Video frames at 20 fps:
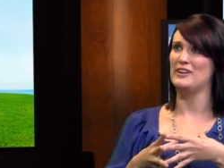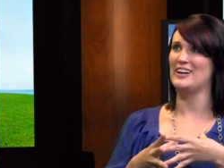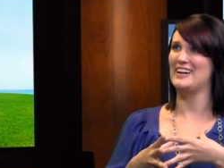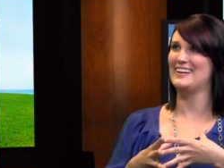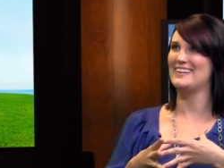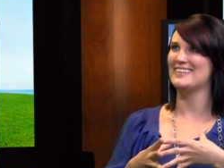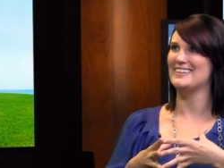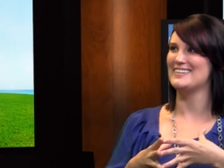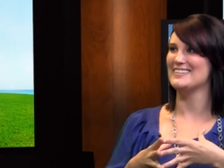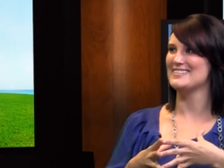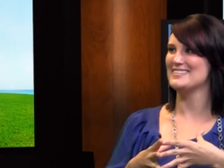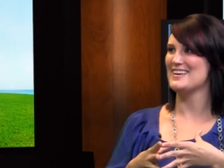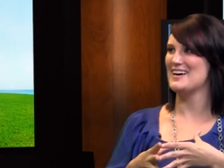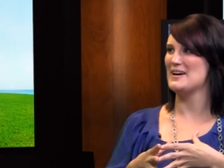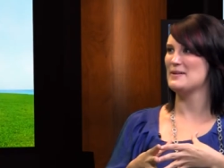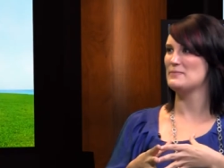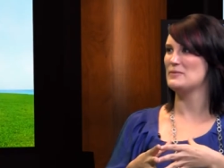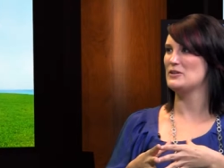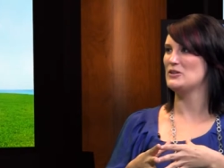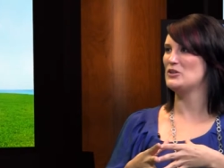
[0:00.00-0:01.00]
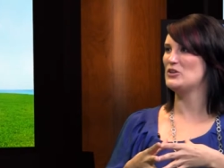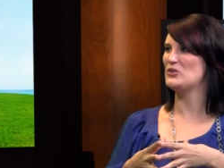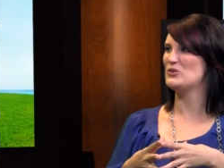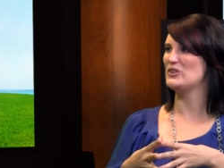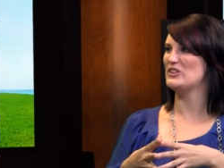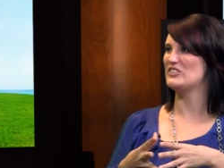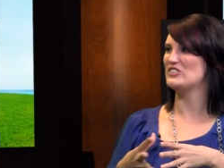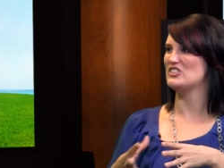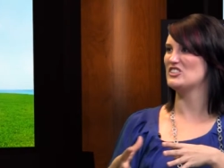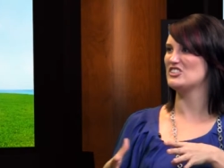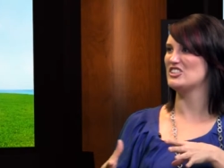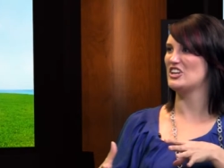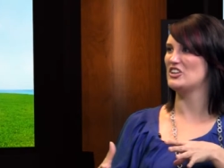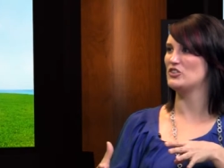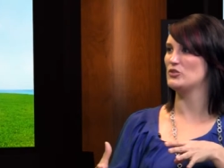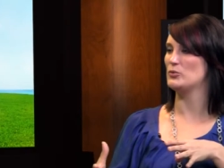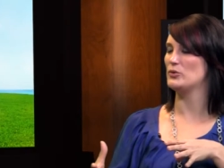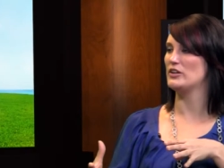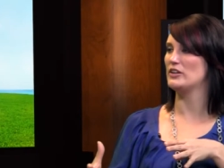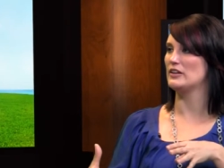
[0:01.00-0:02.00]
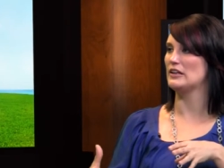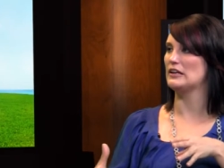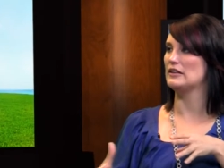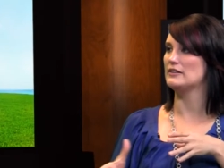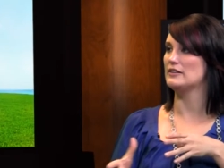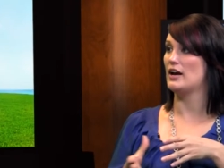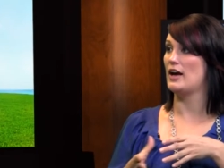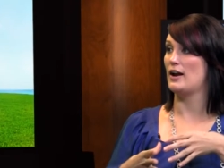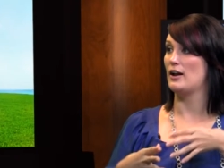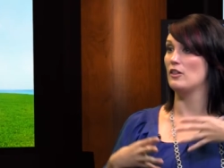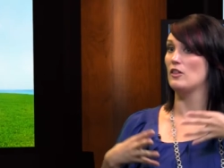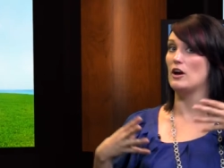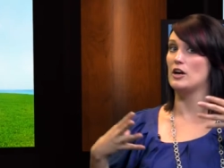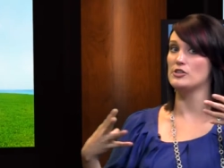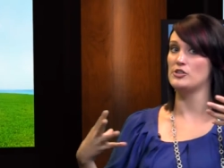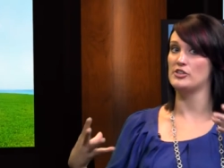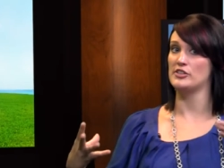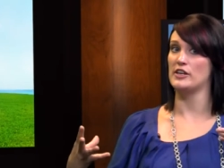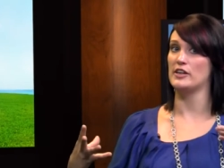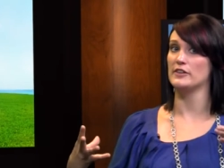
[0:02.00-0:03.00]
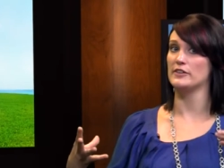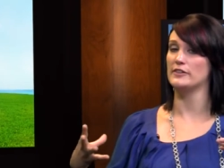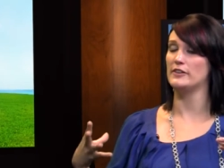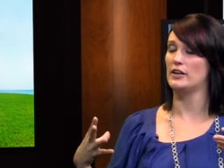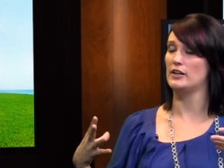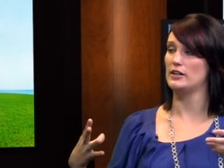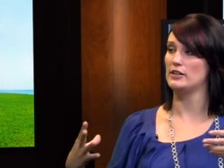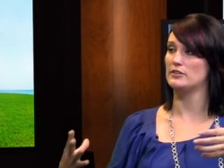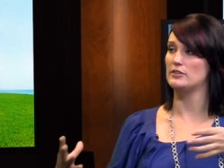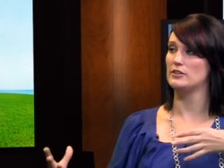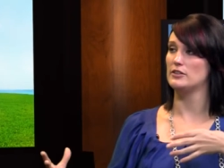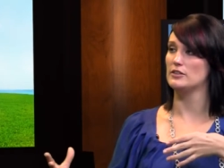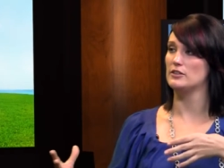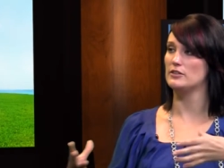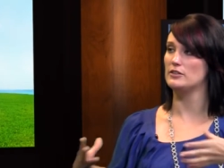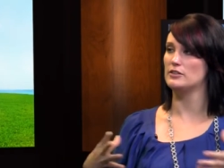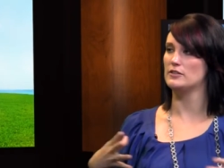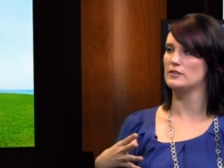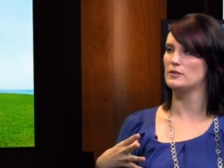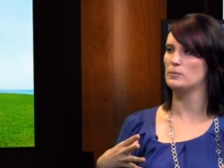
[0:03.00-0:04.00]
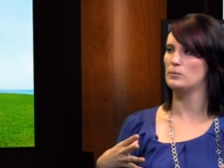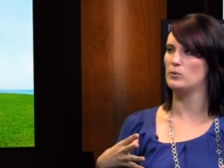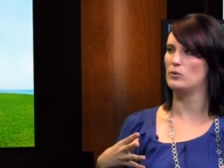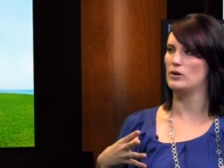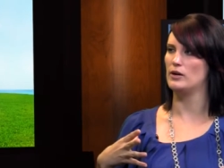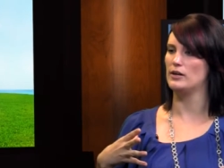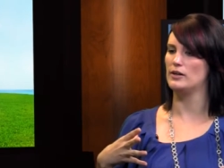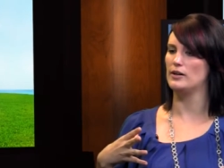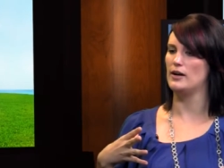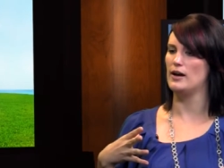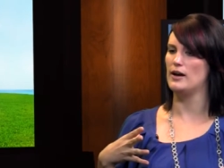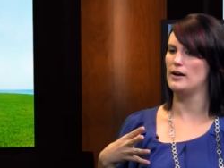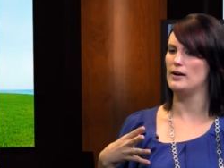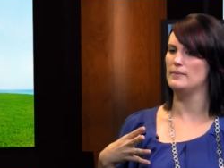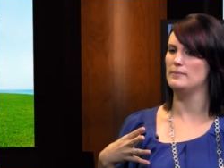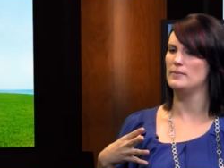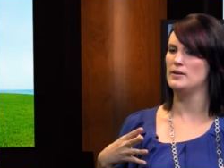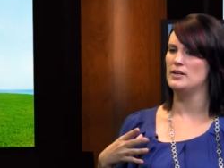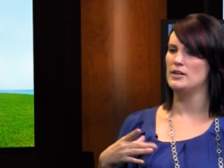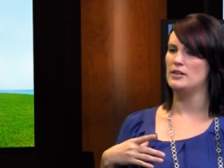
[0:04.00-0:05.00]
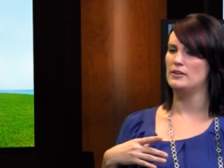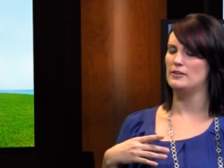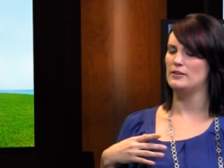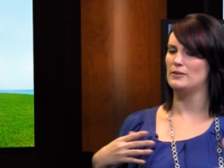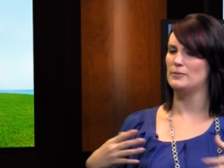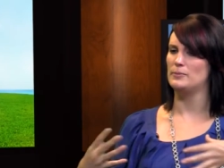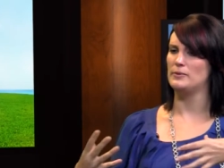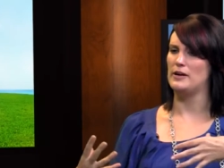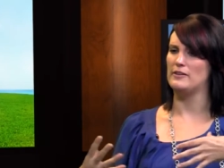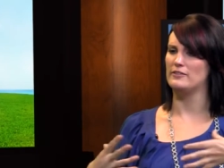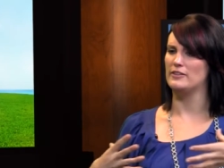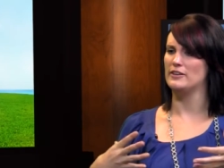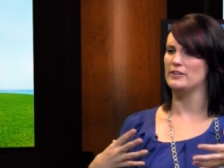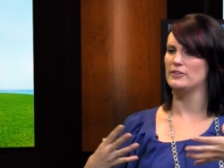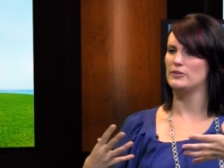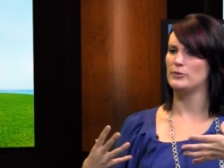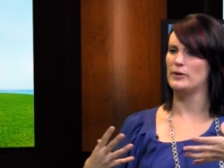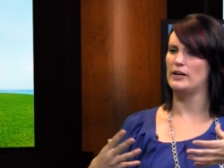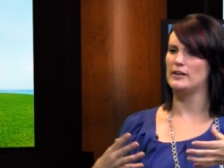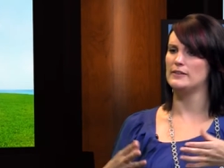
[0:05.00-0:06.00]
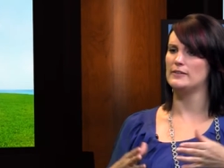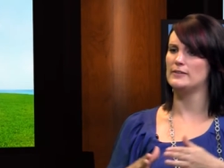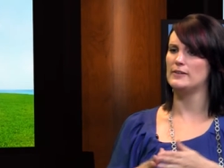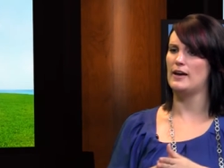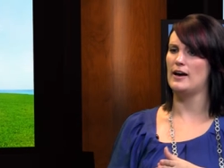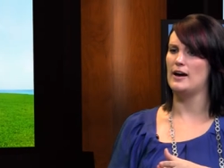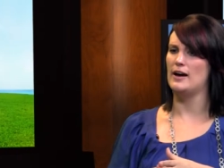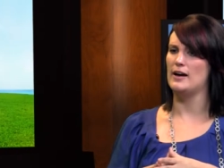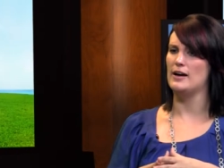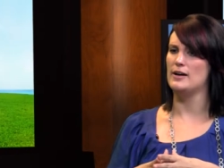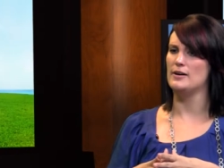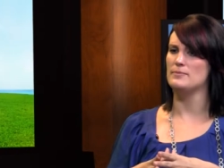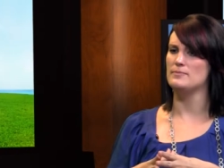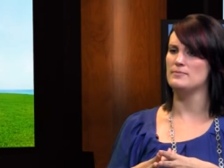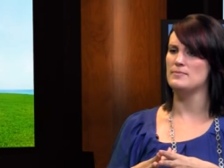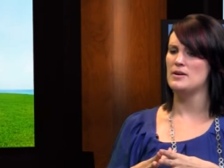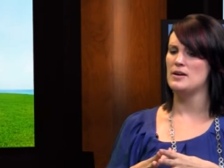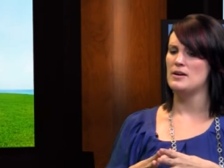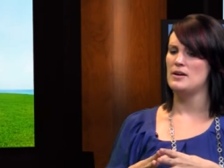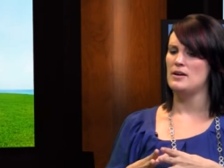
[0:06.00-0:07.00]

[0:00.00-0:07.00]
very long time, but no research has really done a large scale study right. to to support um, these prevalence rates um,